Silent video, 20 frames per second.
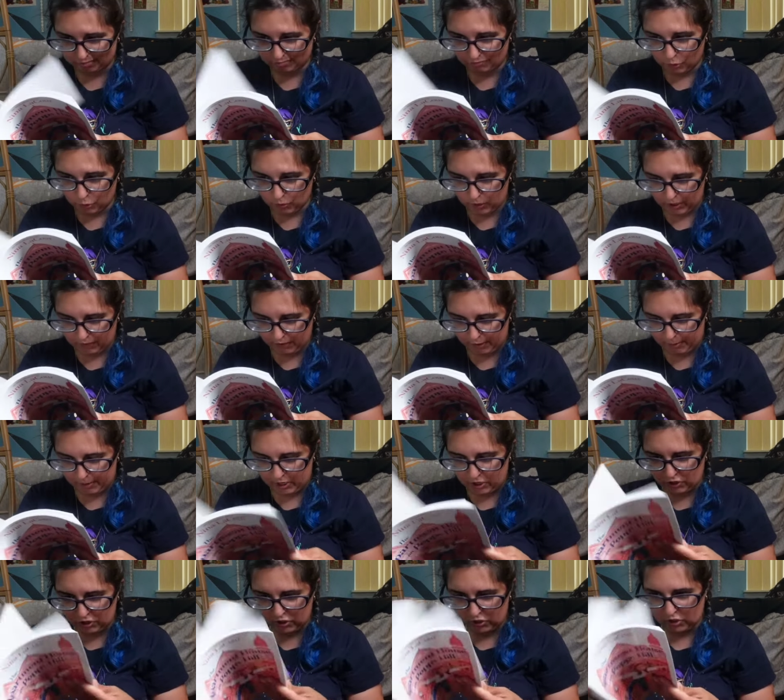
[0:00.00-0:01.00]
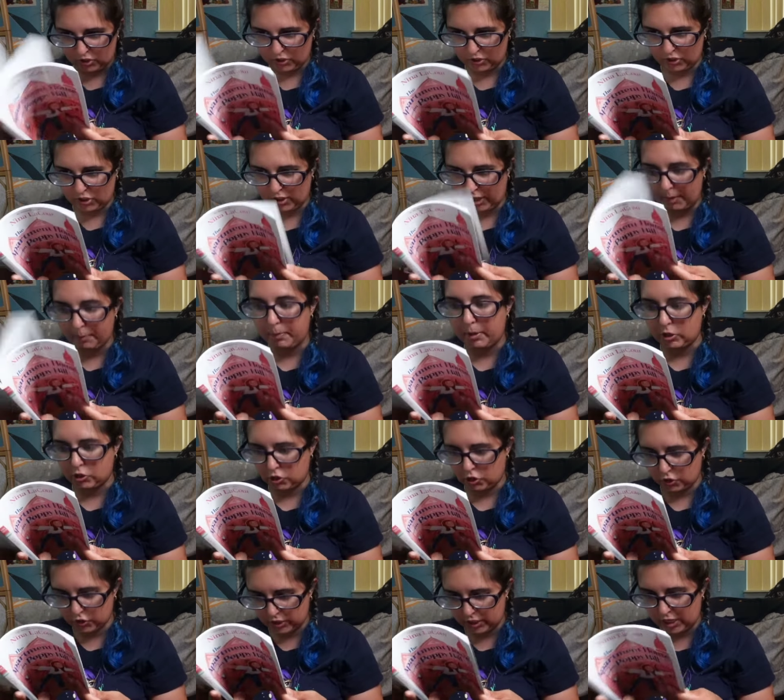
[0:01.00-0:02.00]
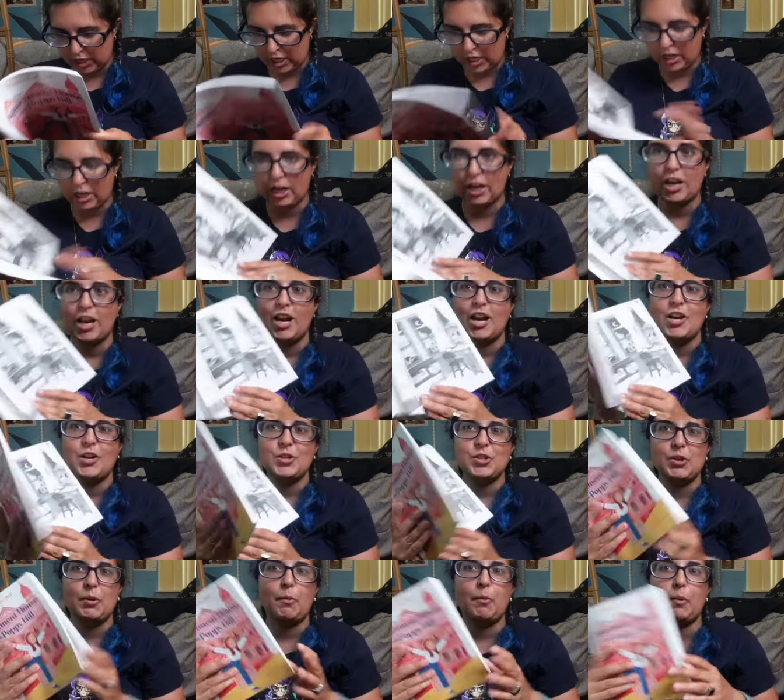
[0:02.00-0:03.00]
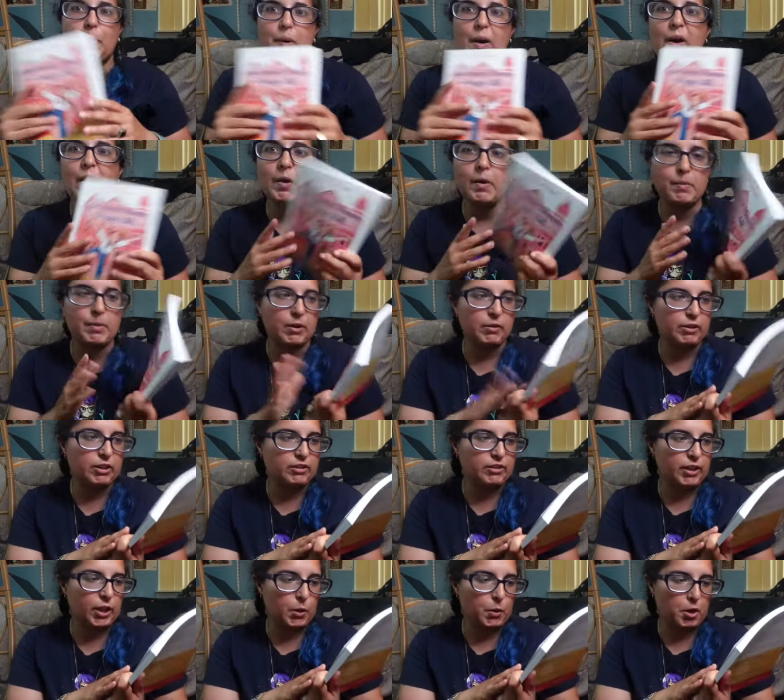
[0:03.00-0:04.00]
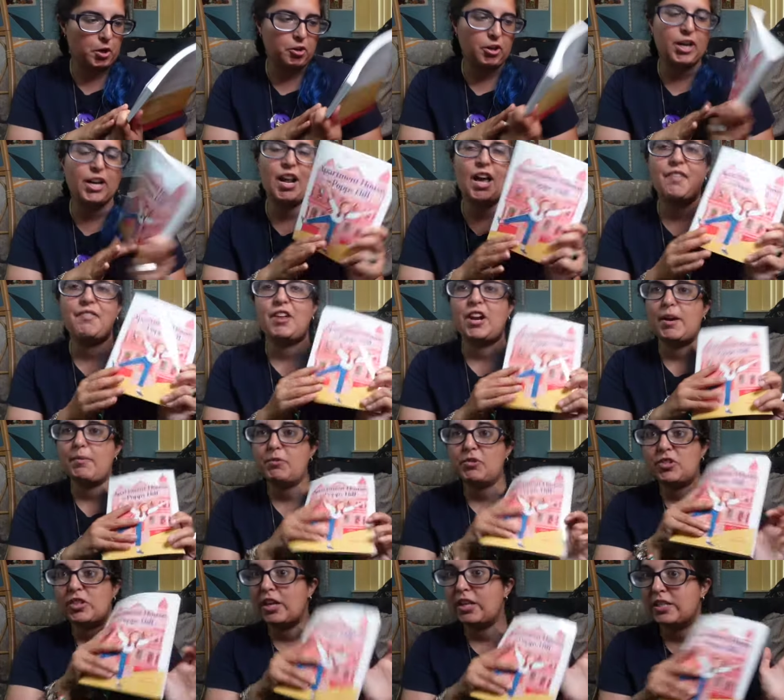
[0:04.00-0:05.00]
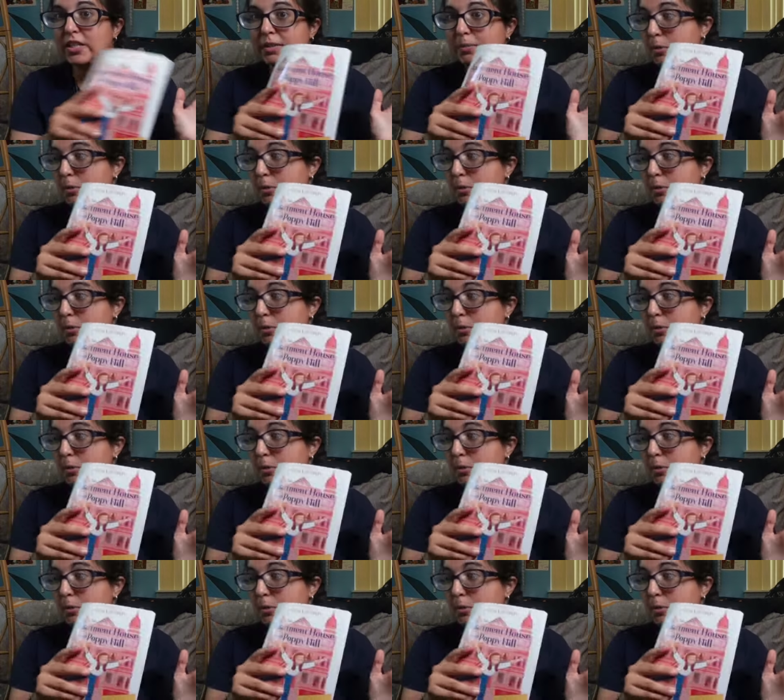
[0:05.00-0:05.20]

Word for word: twenty-five pages. There's also like pictures in it. So it will probably be a really, really quick read. And then I'm just going to